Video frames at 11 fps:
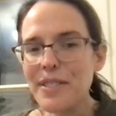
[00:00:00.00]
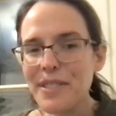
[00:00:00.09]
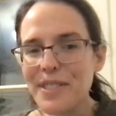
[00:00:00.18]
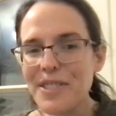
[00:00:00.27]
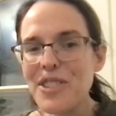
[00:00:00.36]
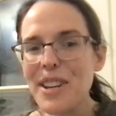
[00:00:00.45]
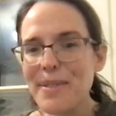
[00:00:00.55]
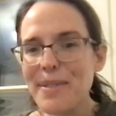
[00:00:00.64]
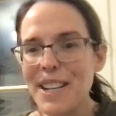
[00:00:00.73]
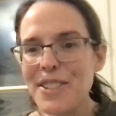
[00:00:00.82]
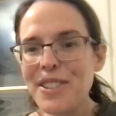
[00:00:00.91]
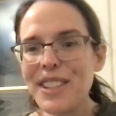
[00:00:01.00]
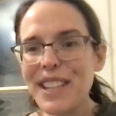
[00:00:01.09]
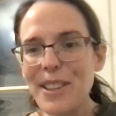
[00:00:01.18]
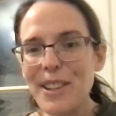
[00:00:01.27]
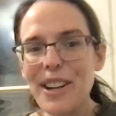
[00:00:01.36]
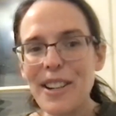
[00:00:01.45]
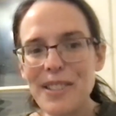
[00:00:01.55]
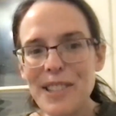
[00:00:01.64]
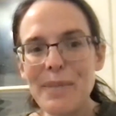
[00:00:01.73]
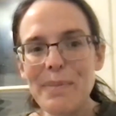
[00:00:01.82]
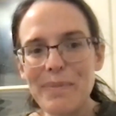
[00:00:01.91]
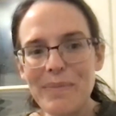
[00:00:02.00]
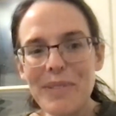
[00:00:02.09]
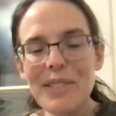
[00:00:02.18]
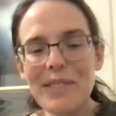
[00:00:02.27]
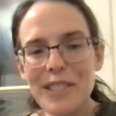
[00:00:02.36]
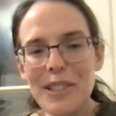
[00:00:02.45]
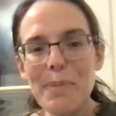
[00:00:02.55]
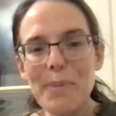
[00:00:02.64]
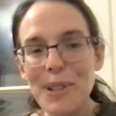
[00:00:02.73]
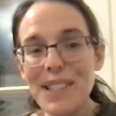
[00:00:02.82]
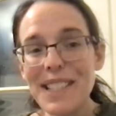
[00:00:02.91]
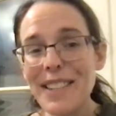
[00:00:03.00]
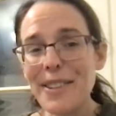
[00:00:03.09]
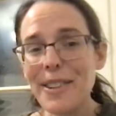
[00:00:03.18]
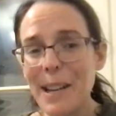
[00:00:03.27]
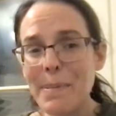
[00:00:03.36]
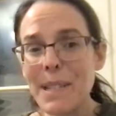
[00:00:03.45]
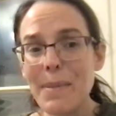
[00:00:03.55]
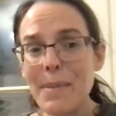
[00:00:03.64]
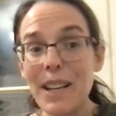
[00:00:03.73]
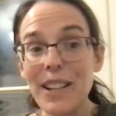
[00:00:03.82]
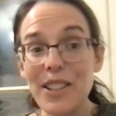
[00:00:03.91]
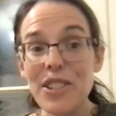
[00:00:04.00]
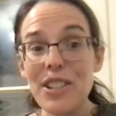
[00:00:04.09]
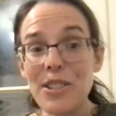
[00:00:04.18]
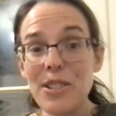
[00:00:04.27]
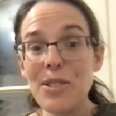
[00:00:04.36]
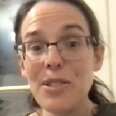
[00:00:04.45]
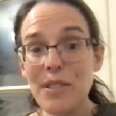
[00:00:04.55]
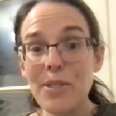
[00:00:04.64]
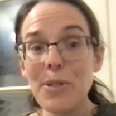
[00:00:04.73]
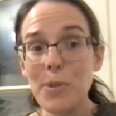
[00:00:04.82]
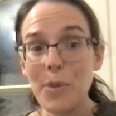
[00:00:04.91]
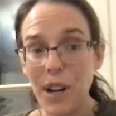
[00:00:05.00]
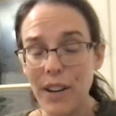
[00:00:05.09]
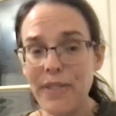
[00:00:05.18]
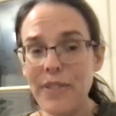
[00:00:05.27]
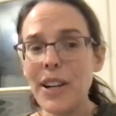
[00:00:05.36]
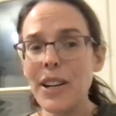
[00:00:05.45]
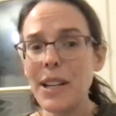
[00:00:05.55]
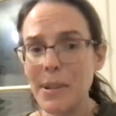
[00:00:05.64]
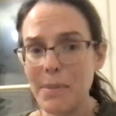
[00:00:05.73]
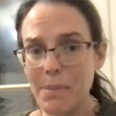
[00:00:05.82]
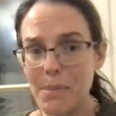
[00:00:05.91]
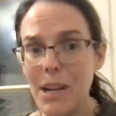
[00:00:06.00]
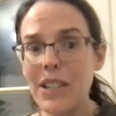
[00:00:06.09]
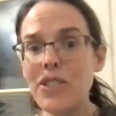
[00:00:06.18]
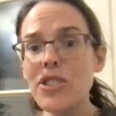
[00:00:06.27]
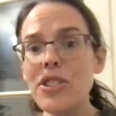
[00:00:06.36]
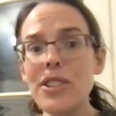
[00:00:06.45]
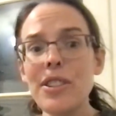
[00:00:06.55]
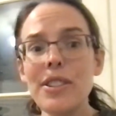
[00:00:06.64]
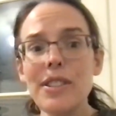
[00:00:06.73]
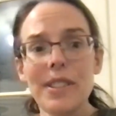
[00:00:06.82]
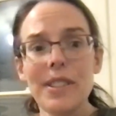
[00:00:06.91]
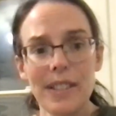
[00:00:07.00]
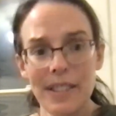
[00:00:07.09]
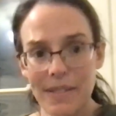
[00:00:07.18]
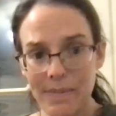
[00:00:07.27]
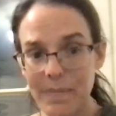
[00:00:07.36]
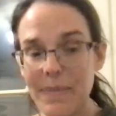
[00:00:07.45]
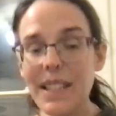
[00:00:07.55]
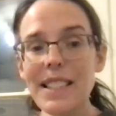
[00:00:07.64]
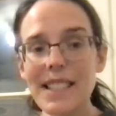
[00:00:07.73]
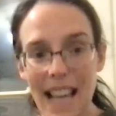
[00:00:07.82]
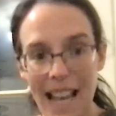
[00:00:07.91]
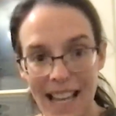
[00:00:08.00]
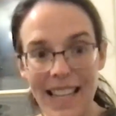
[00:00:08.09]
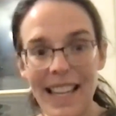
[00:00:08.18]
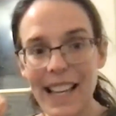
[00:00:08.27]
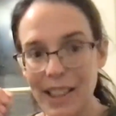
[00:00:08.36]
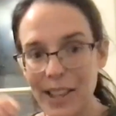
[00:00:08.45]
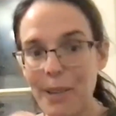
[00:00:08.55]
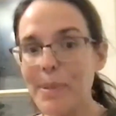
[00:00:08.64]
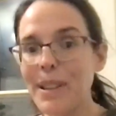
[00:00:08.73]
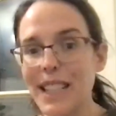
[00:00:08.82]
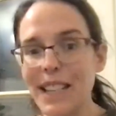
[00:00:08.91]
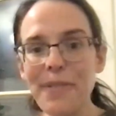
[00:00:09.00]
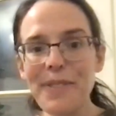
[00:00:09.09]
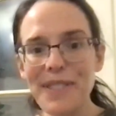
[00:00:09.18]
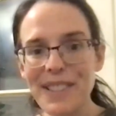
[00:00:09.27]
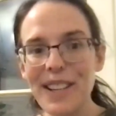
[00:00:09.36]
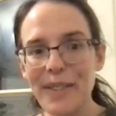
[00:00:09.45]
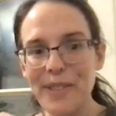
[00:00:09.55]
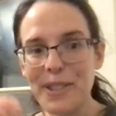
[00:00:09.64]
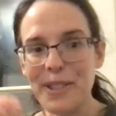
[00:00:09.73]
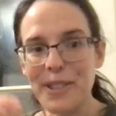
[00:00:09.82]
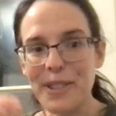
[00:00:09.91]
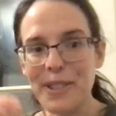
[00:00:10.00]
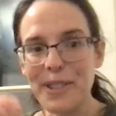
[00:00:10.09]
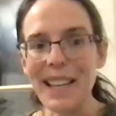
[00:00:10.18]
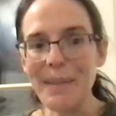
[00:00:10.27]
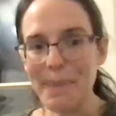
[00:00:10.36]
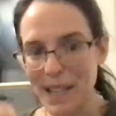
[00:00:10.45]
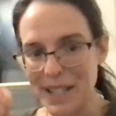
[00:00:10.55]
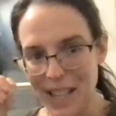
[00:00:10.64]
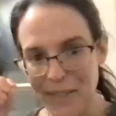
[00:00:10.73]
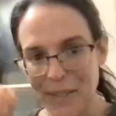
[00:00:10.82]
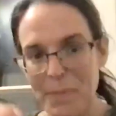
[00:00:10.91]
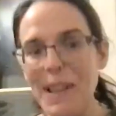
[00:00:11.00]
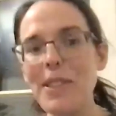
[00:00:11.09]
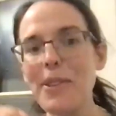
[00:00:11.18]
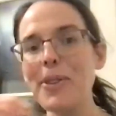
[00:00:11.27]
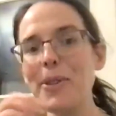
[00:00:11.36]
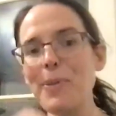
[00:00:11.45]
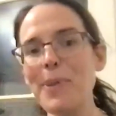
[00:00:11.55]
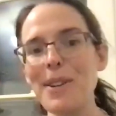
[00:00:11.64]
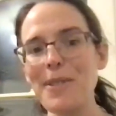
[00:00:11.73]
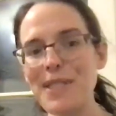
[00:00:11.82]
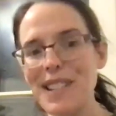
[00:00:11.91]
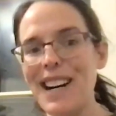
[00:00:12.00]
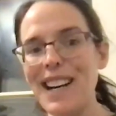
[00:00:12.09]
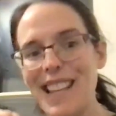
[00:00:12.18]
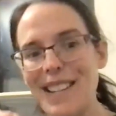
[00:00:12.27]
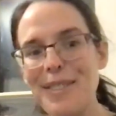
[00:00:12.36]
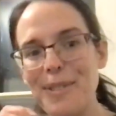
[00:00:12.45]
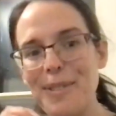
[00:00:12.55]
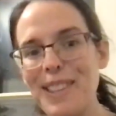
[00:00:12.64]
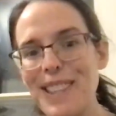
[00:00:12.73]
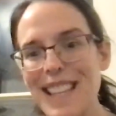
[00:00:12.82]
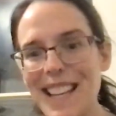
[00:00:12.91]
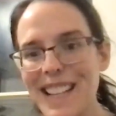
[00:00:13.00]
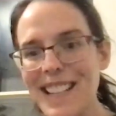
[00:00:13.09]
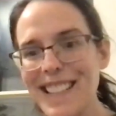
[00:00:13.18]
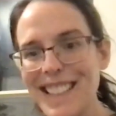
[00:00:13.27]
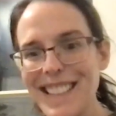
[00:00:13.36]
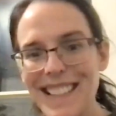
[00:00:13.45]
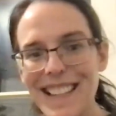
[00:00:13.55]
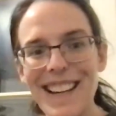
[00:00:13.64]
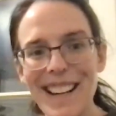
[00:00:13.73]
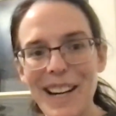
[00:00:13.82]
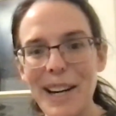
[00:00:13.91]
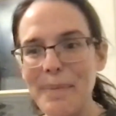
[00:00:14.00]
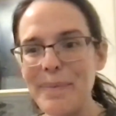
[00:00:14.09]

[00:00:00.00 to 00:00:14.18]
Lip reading: generationally there are some more senior epidemiologists who are very much set in their beliefs of a certain thing because they've spent their careers on that certain thing. But